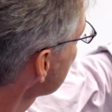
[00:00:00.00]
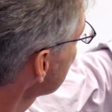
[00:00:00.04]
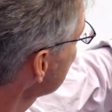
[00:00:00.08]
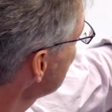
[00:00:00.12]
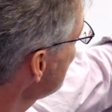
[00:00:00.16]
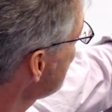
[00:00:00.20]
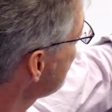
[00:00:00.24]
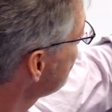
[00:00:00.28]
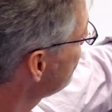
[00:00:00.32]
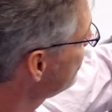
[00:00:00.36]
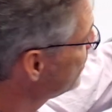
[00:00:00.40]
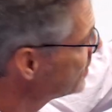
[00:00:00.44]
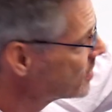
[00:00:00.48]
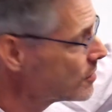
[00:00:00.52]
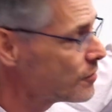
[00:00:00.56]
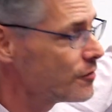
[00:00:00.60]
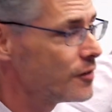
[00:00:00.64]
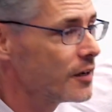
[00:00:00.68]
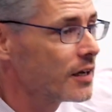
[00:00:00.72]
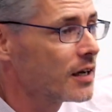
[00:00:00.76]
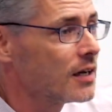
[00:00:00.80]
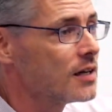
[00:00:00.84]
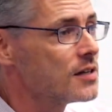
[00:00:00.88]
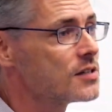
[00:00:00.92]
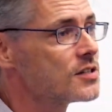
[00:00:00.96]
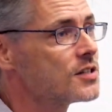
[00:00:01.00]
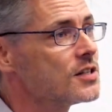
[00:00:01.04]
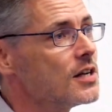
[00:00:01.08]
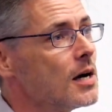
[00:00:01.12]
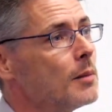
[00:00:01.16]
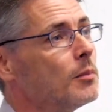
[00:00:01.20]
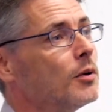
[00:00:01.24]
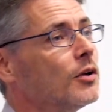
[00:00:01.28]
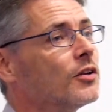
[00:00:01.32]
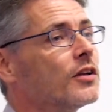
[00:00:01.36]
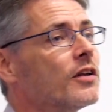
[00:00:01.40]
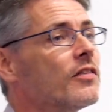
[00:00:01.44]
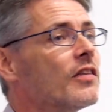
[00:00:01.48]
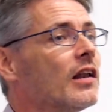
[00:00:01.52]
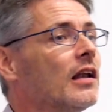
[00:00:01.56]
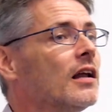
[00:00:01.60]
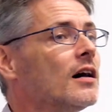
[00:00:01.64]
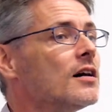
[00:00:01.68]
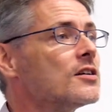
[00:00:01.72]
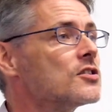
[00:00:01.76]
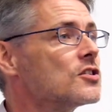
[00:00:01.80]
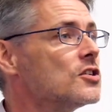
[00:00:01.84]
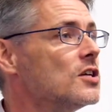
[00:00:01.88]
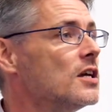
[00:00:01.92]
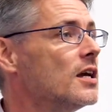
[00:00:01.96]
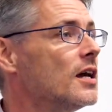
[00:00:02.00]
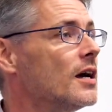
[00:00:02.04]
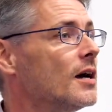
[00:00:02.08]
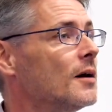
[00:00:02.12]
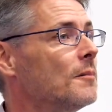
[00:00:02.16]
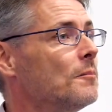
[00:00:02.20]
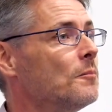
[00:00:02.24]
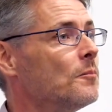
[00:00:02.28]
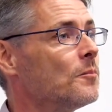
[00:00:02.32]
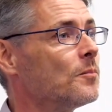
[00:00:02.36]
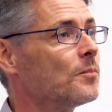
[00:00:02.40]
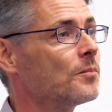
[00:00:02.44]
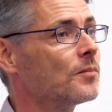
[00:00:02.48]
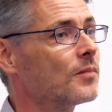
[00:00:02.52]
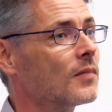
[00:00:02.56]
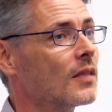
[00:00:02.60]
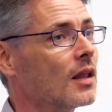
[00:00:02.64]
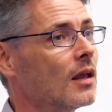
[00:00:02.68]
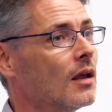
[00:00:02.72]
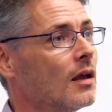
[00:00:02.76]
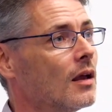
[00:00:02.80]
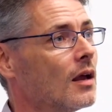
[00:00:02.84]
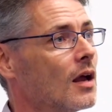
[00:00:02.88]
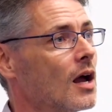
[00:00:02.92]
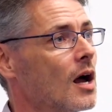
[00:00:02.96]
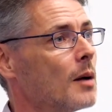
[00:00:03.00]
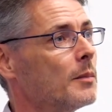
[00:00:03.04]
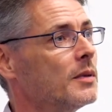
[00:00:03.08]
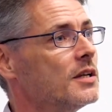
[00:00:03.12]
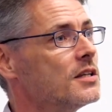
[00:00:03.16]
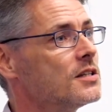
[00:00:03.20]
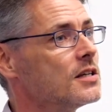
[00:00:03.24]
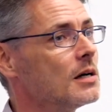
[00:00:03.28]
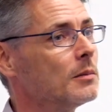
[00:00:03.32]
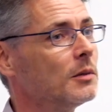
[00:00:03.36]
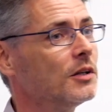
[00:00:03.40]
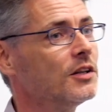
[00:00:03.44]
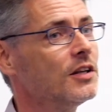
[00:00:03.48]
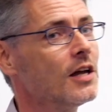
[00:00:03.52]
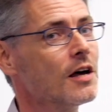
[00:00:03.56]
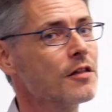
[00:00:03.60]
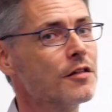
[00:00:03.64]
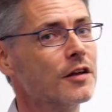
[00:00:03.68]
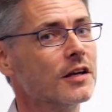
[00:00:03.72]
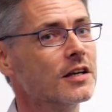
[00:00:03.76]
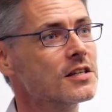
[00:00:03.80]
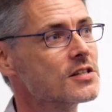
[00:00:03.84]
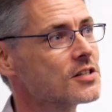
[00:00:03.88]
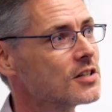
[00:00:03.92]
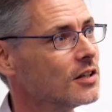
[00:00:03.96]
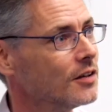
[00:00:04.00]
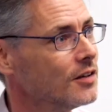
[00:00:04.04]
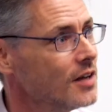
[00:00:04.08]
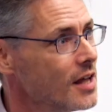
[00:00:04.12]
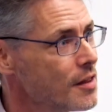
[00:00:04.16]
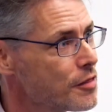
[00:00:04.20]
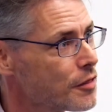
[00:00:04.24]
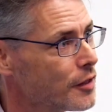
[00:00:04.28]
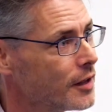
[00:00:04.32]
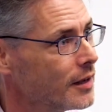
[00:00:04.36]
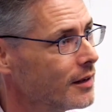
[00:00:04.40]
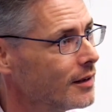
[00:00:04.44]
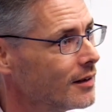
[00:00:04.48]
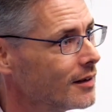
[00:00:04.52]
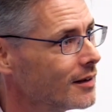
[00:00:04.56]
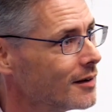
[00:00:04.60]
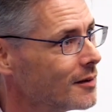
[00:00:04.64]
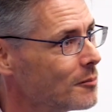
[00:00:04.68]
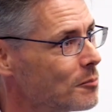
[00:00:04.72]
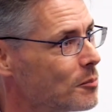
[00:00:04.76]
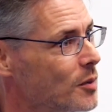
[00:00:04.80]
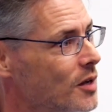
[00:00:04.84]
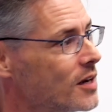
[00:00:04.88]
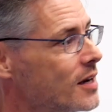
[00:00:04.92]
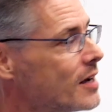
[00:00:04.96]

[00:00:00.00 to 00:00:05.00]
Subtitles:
said, this figure has doubled in the last year. I mean, double nothing is still nothing, but